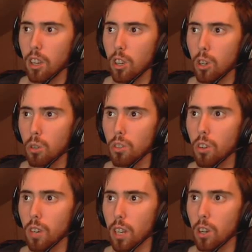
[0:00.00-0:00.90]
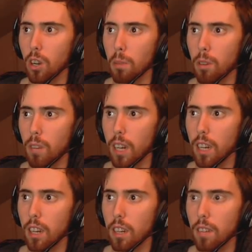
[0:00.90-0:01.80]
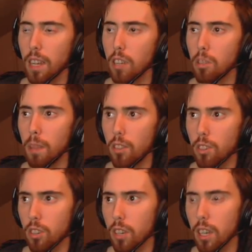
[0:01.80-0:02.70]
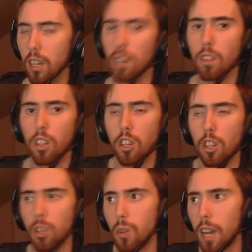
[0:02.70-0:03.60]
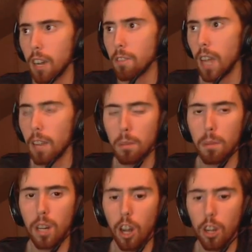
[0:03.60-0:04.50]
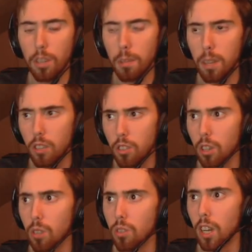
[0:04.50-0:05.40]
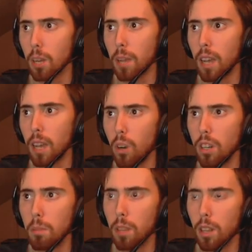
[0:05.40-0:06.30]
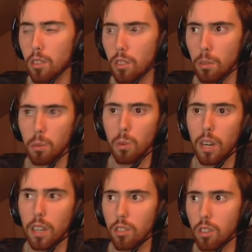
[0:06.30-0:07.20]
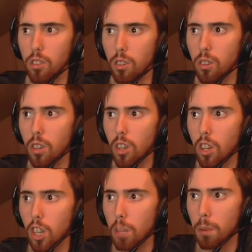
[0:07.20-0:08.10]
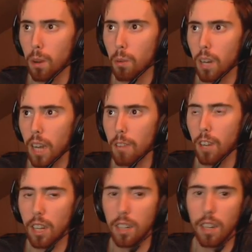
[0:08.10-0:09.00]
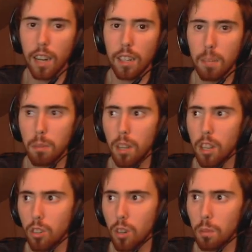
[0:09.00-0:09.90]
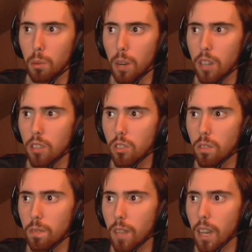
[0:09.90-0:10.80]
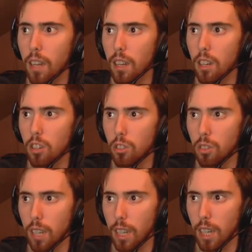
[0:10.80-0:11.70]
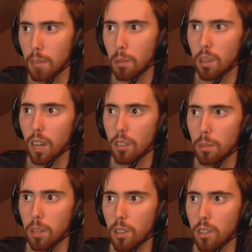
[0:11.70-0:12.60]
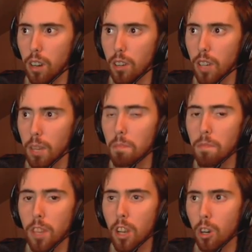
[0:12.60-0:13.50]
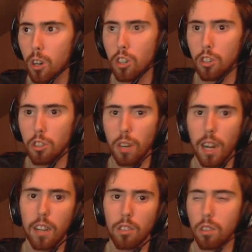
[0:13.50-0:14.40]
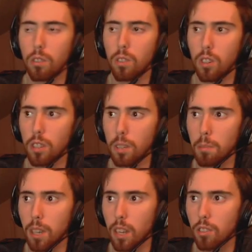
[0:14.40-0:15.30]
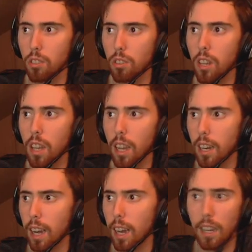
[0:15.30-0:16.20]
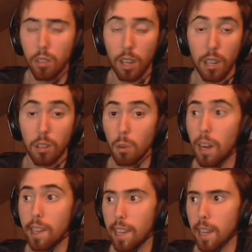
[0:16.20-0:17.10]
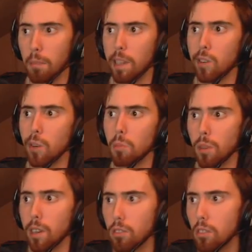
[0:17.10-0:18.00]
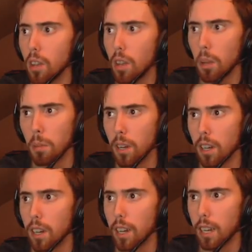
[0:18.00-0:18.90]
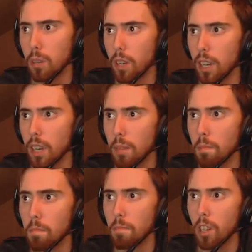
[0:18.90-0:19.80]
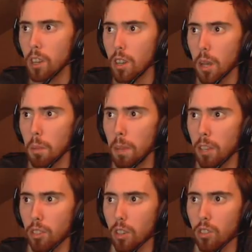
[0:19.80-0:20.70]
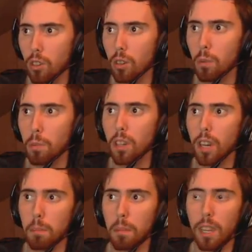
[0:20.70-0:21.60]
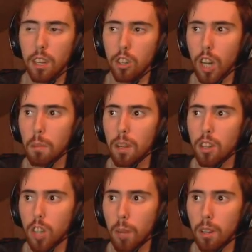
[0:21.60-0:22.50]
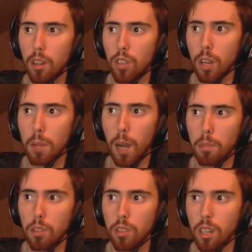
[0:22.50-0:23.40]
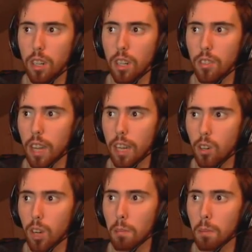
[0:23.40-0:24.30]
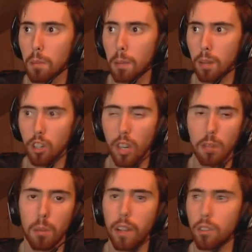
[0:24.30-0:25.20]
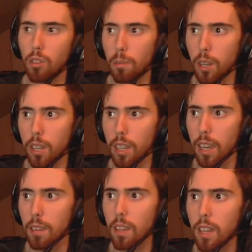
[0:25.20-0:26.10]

who's going to go up on Raygon is basically you have everybody, all DPS goes up and one DPS goes up twice. And so you probably want to have like a dot DPS go up twice, and just so they can keep their dots up the entire time, or just your highest overall DPS. And I don't know why they had me go up twice, but anyway, basically, so it would be like me and the shaman. Shaman goes up, pops Ascendance. I go up and pop like Shadow Blaze or something like that.